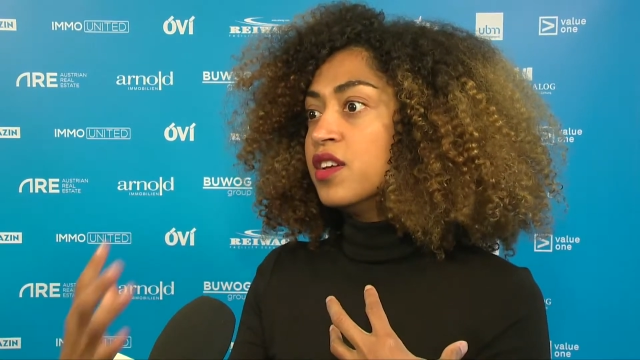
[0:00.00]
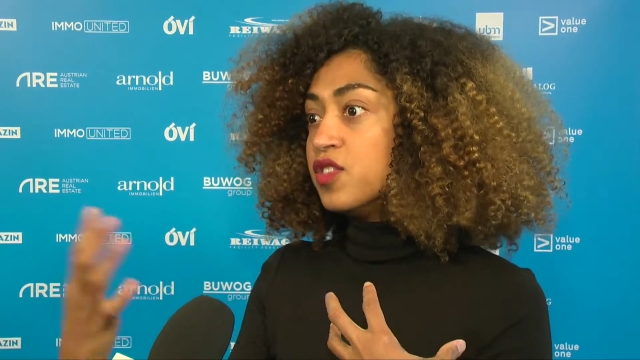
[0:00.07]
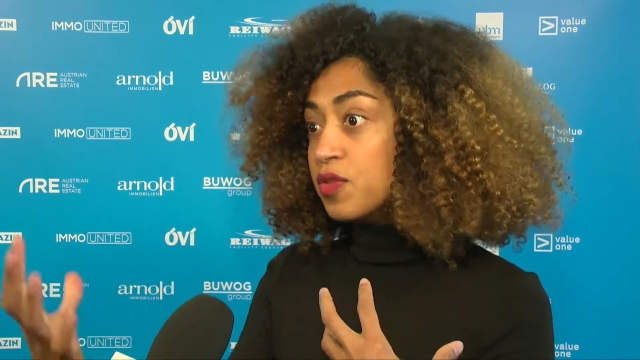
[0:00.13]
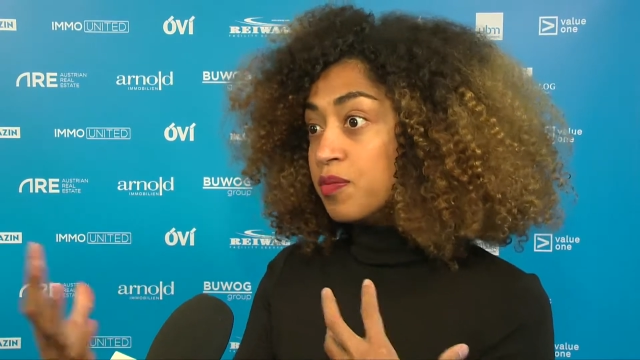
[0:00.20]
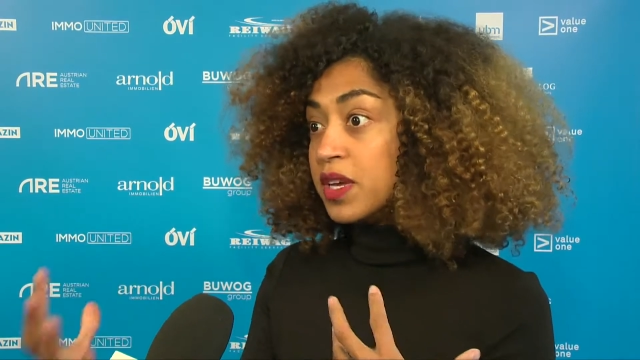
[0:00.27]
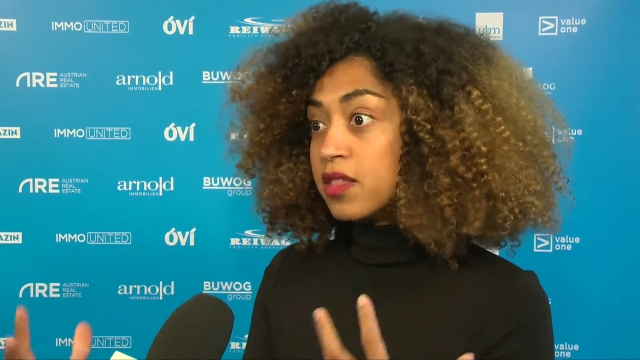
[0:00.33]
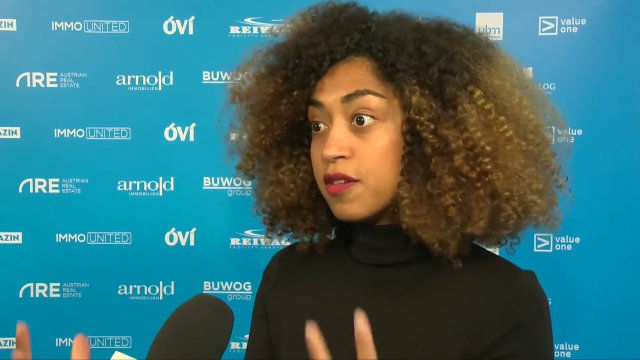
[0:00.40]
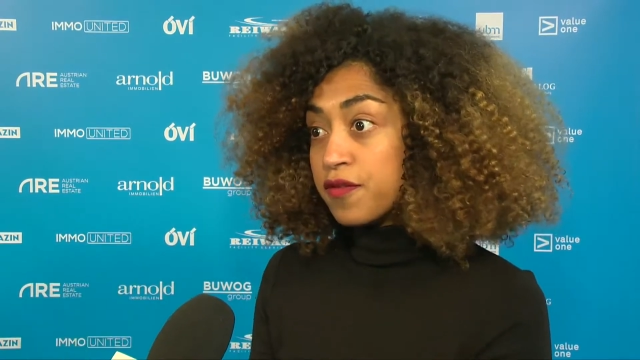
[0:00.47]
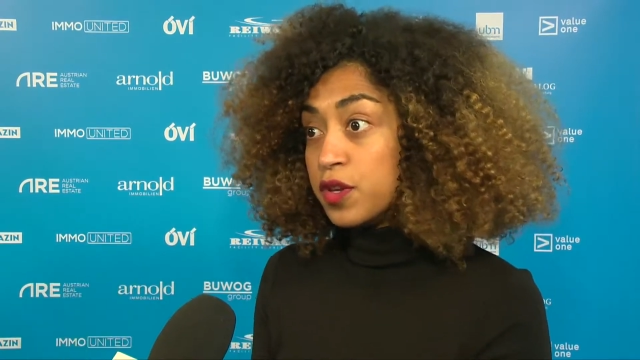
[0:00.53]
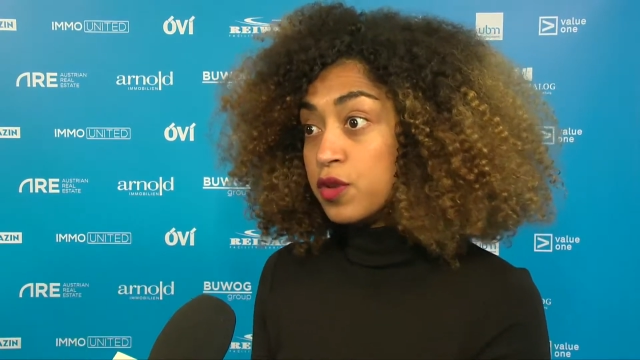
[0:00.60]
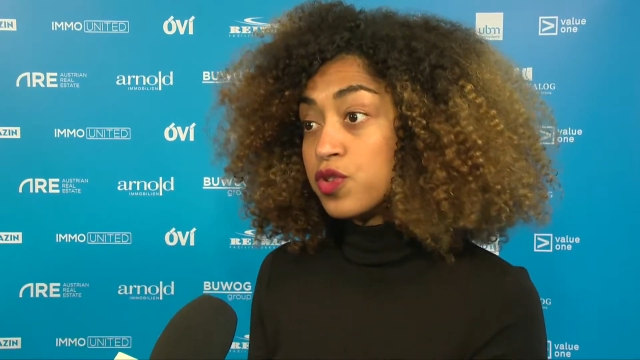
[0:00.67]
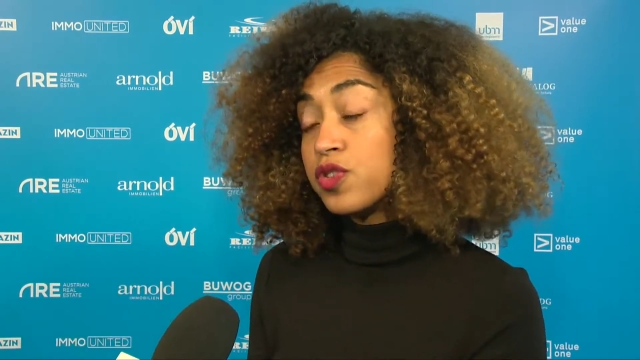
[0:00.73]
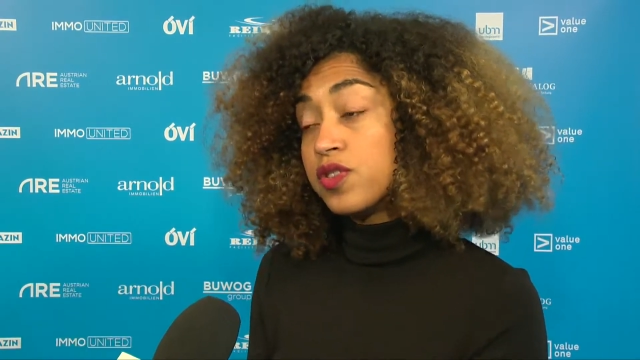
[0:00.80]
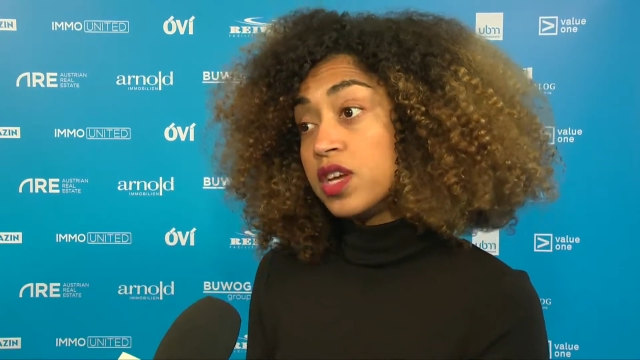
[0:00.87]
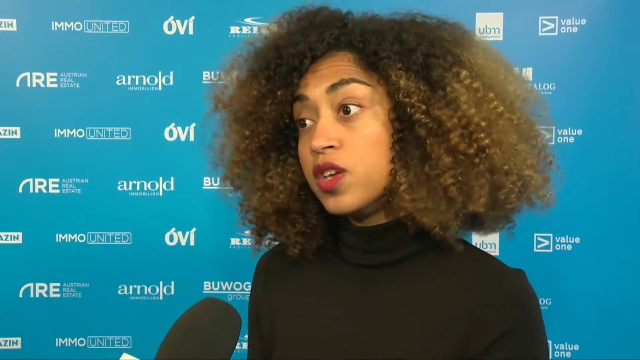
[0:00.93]
to be the
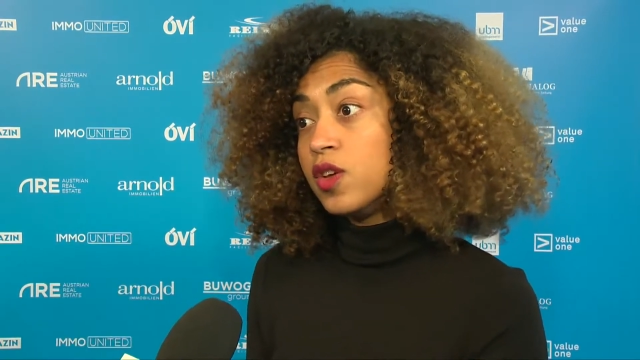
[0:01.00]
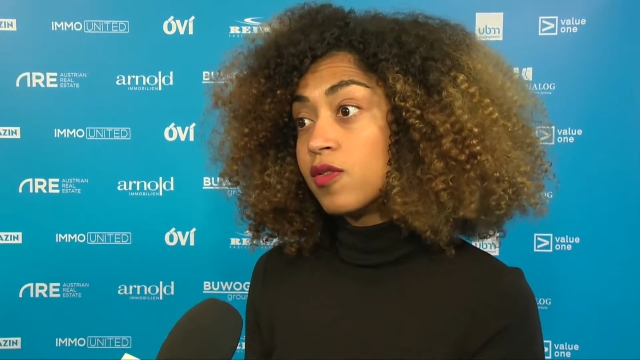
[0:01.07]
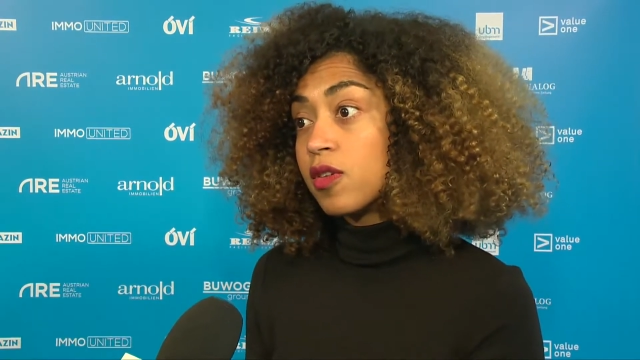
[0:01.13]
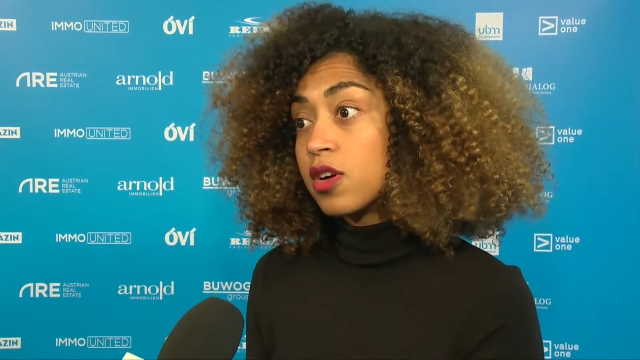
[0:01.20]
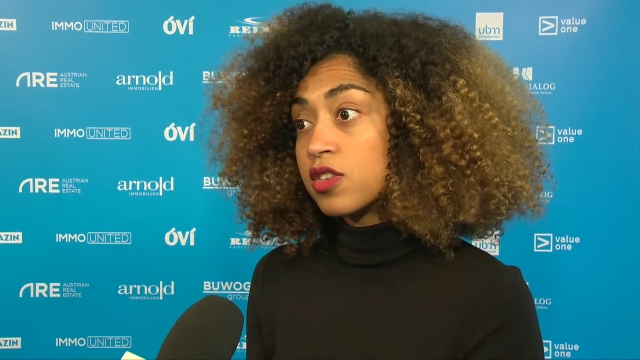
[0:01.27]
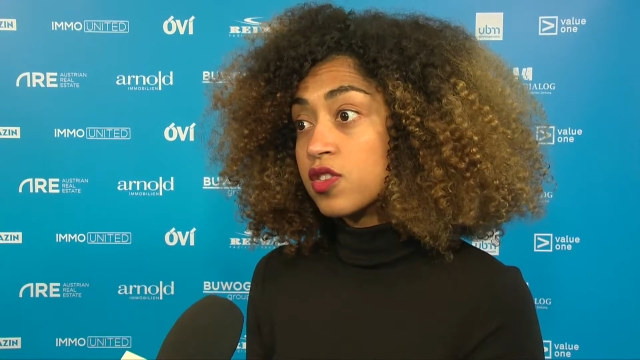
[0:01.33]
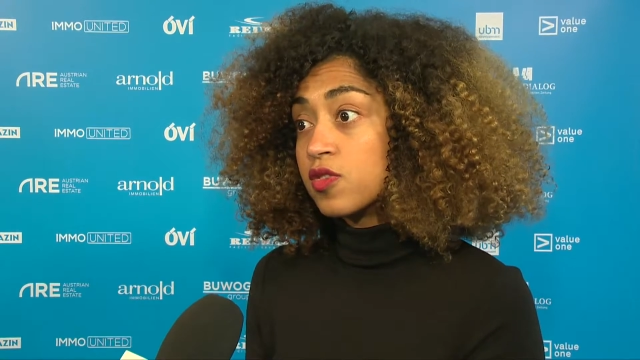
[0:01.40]
future that you work